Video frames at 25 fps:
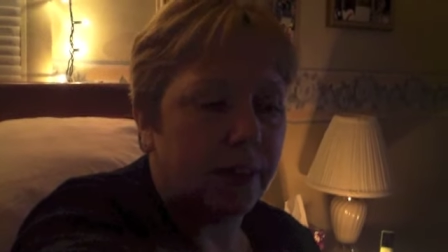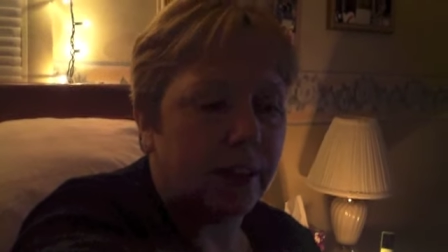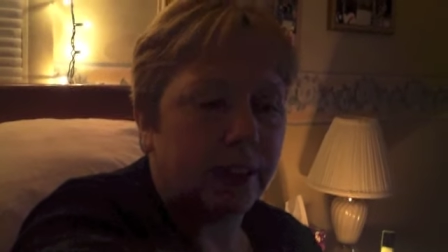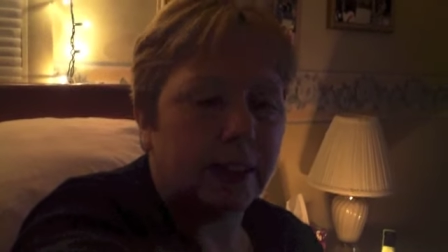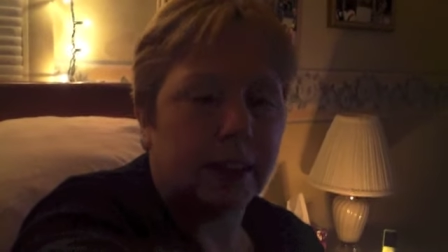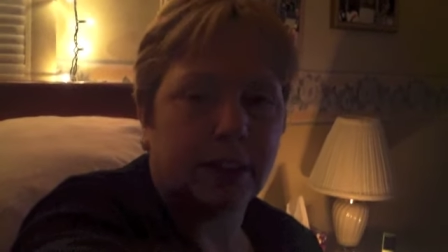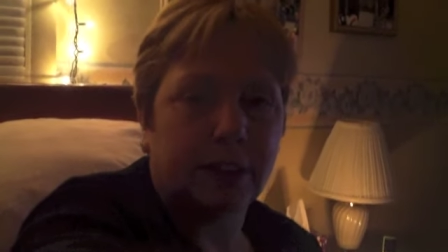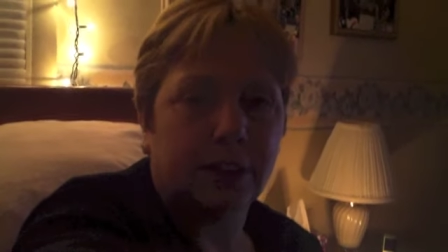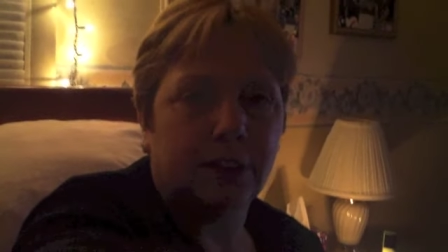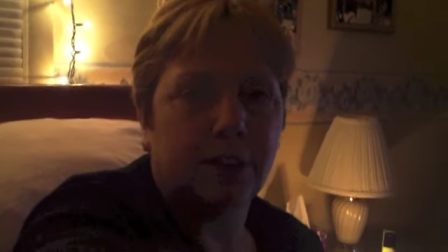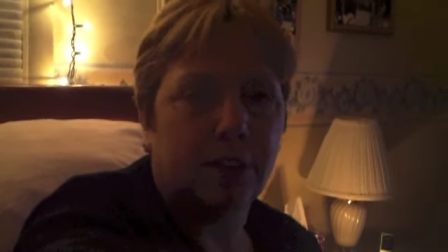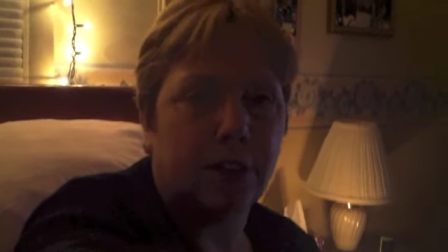he
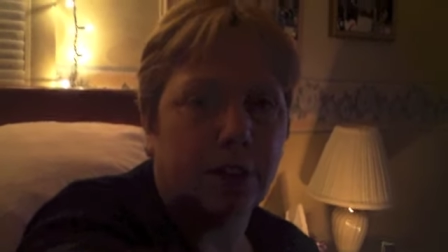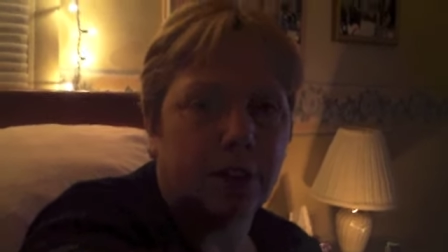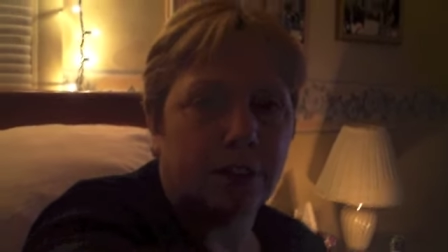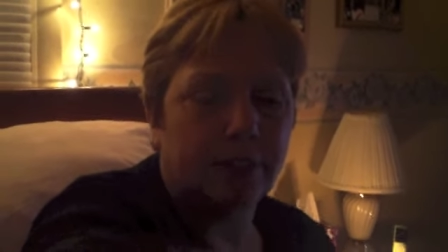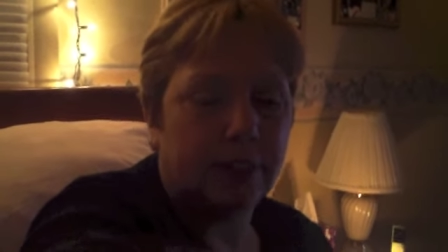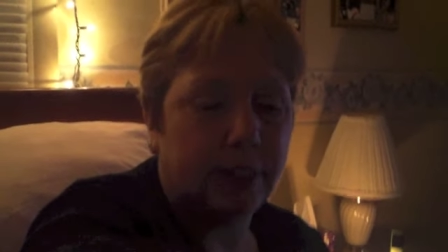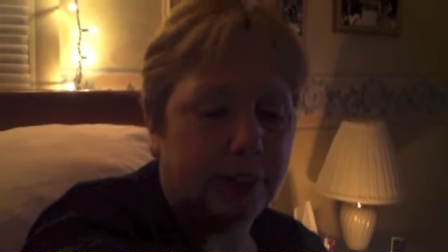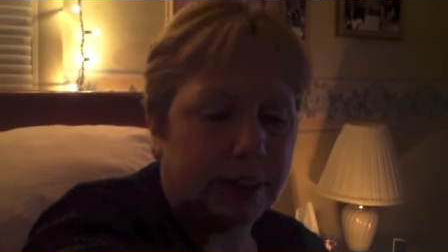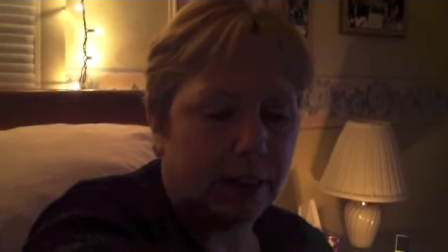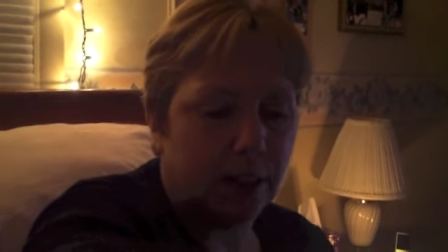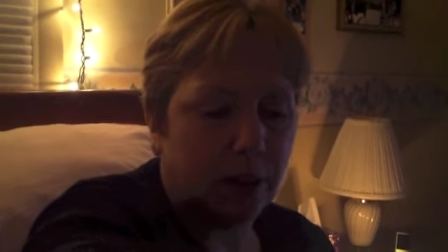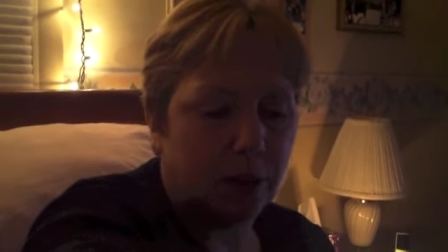has a dog of
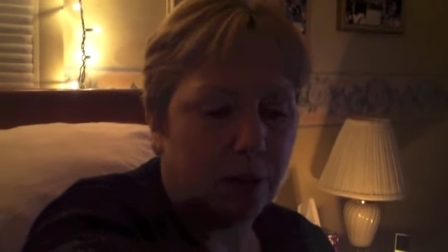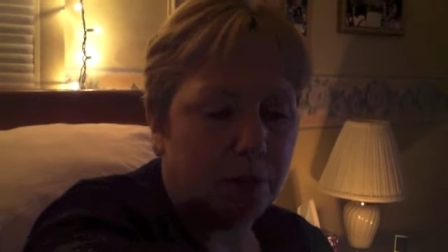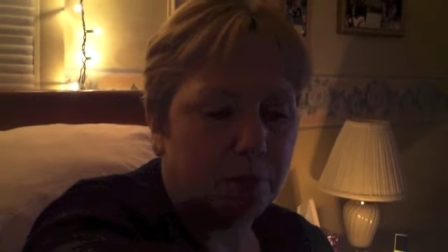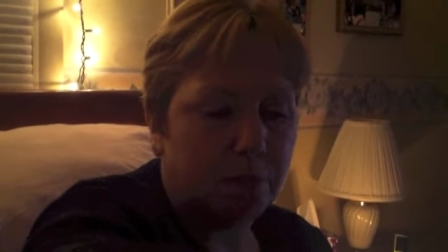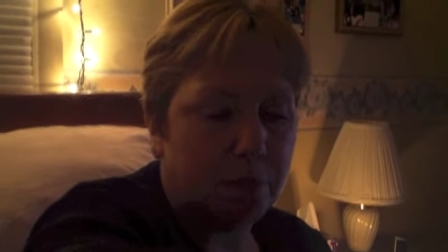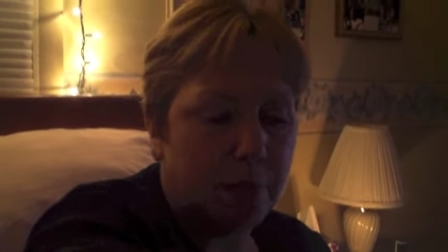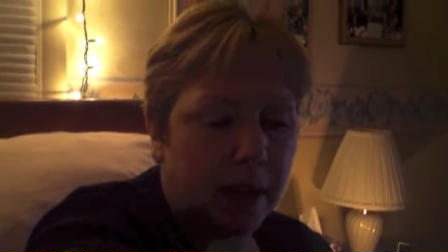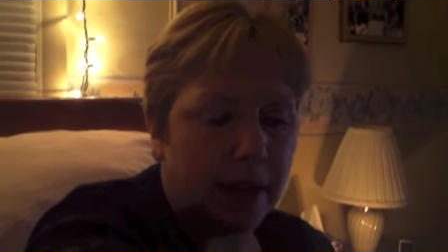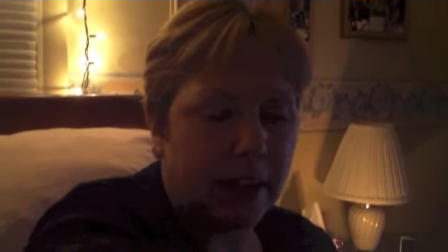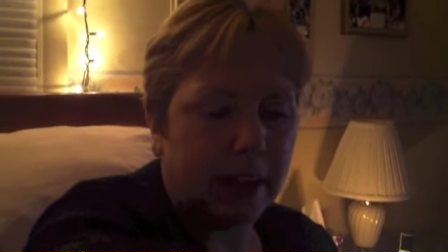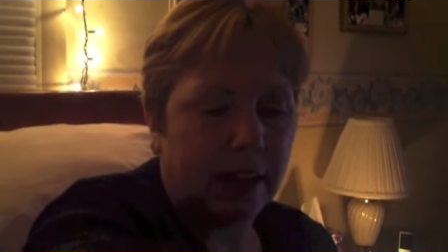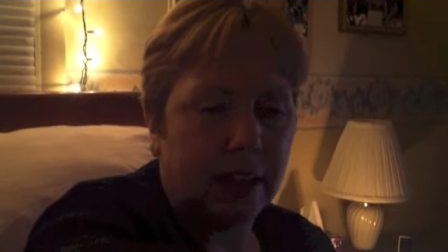his own,
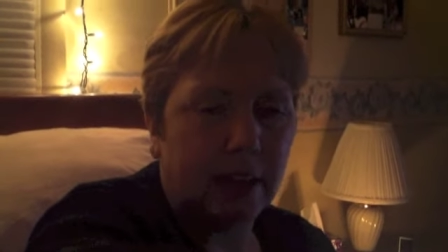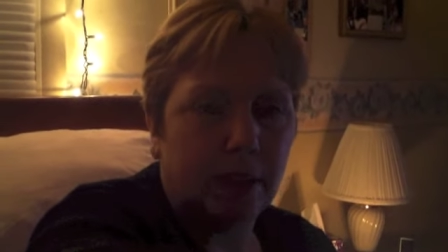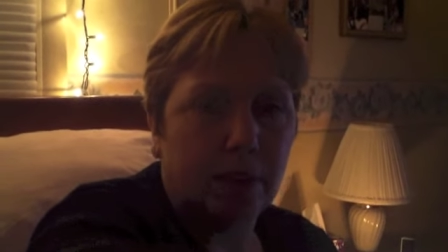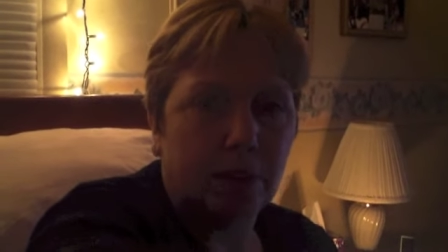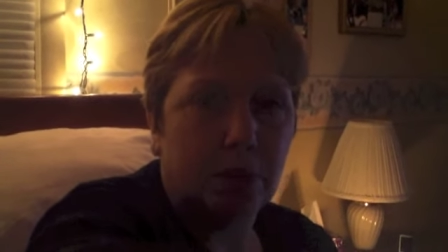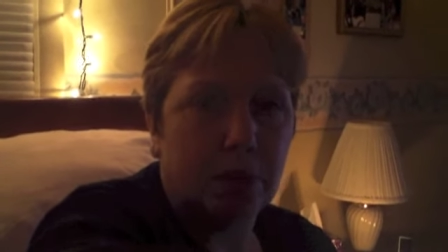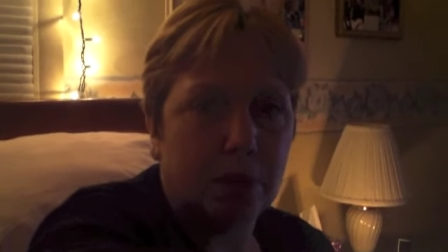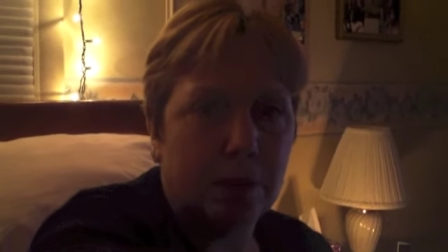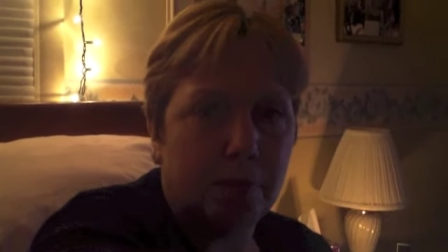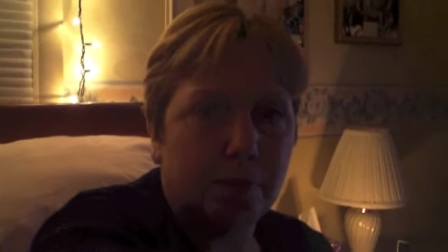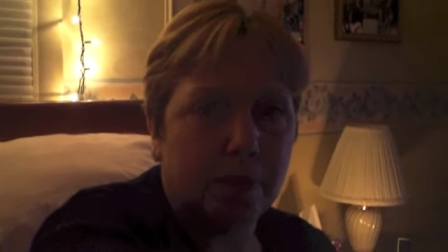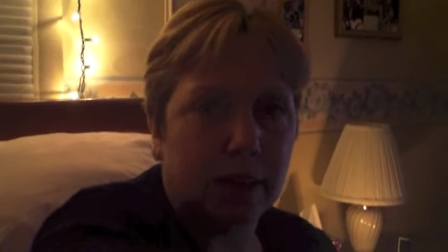Penny,
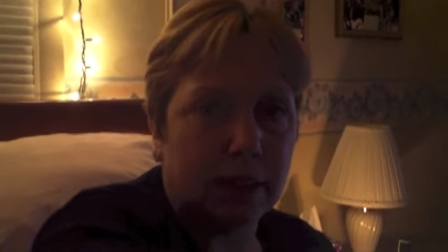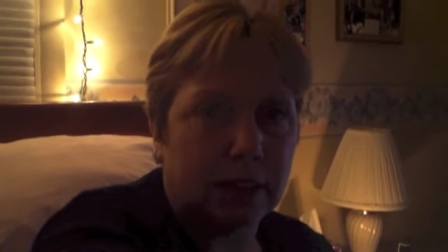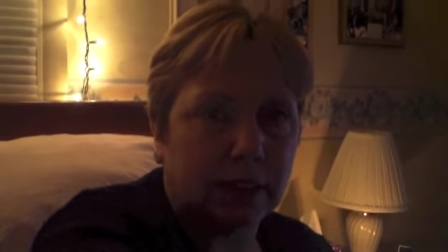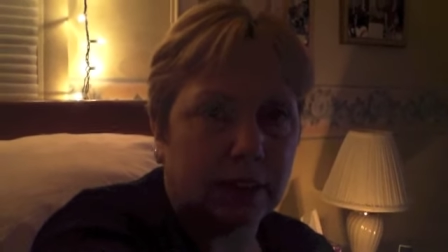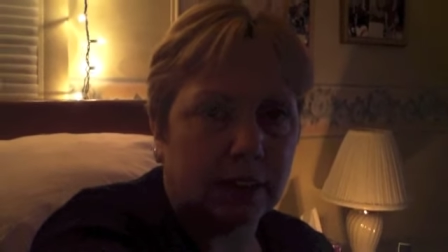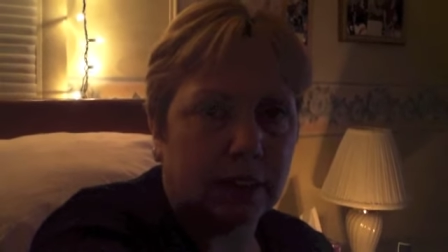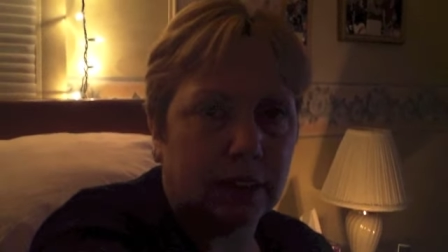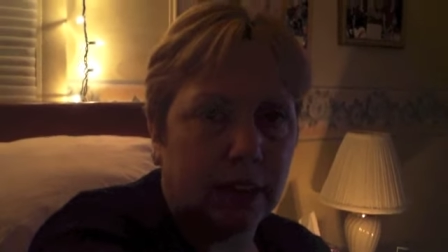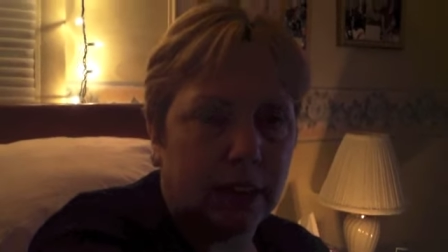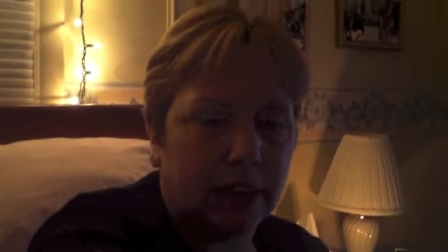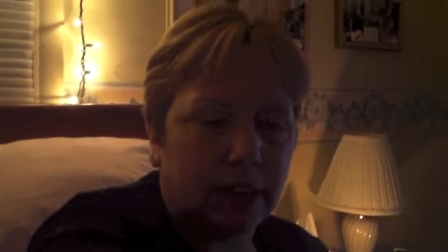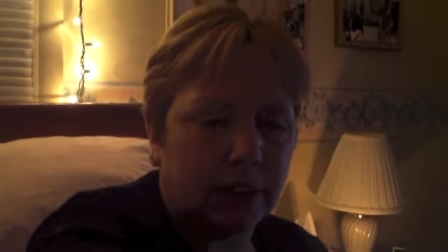who he
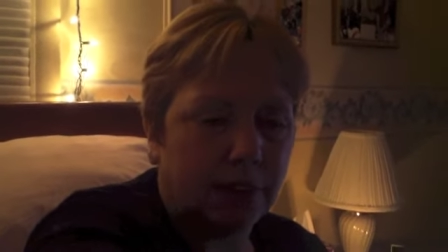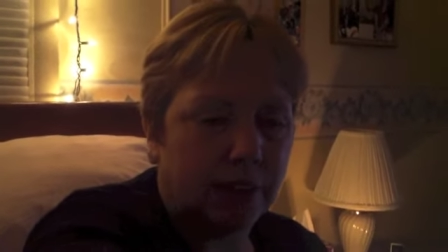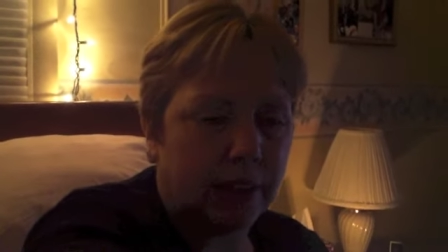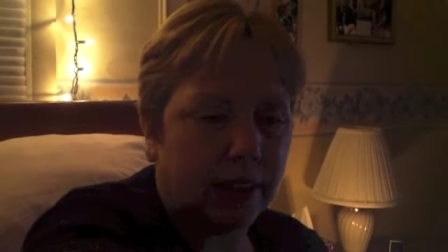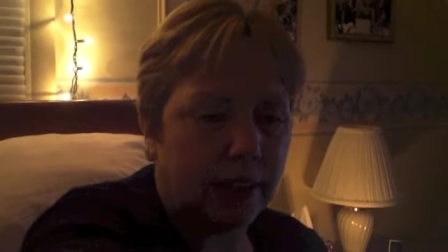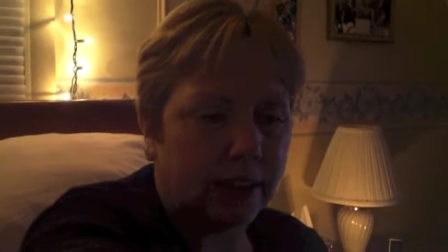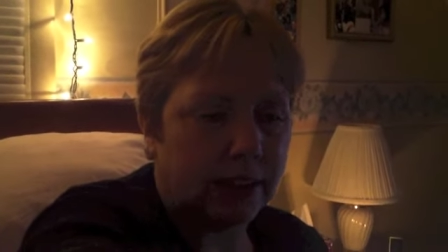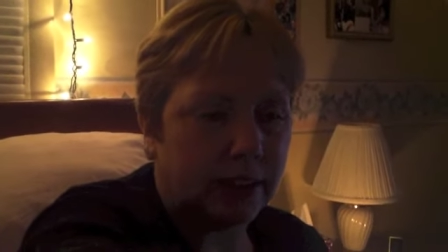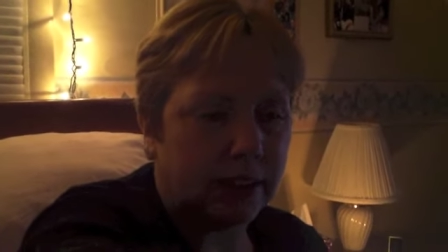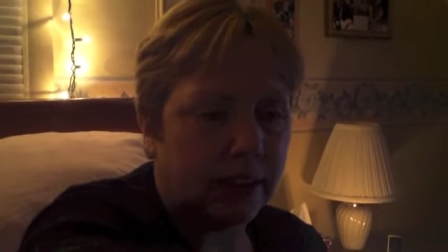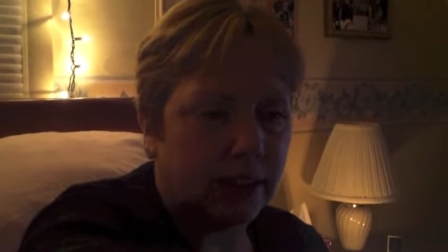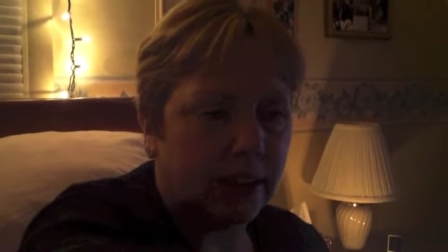misses like
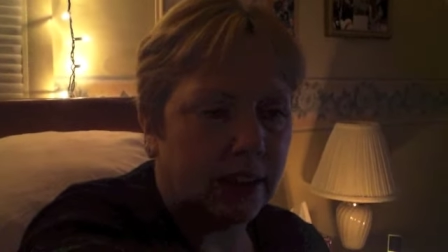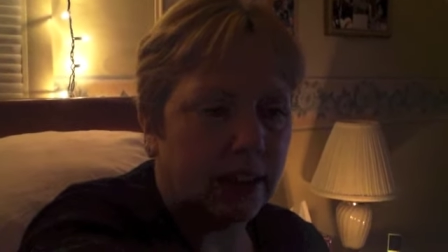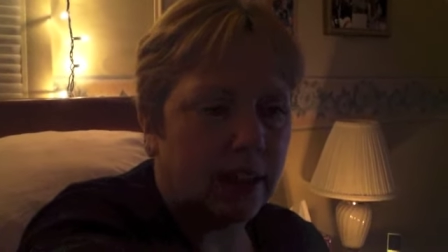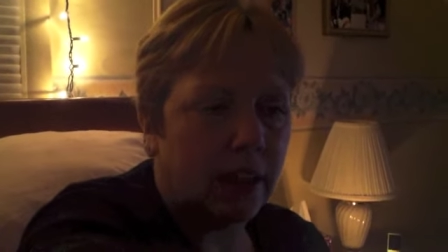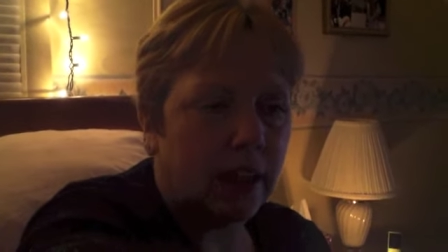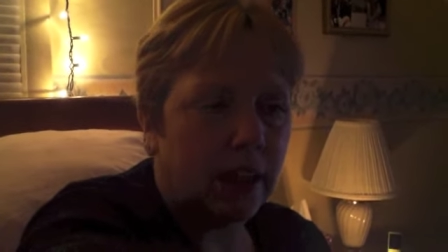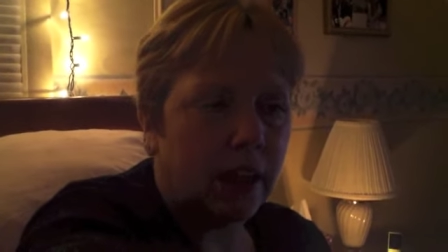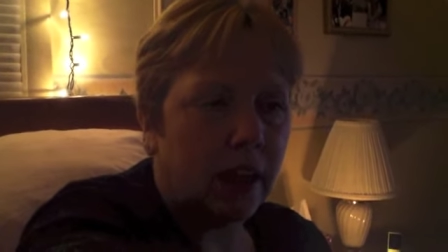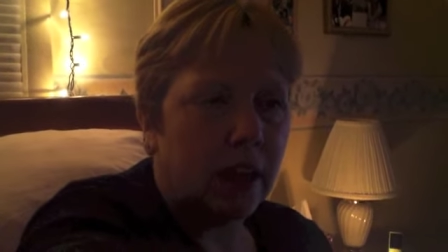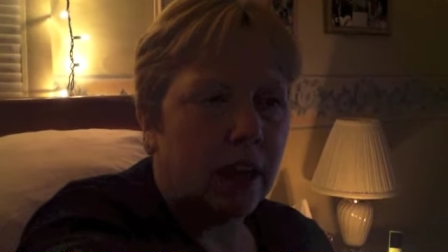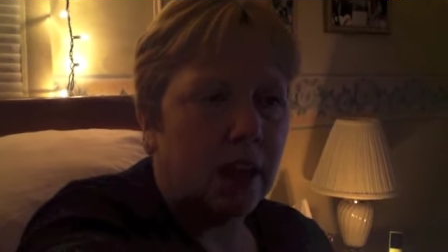crazy.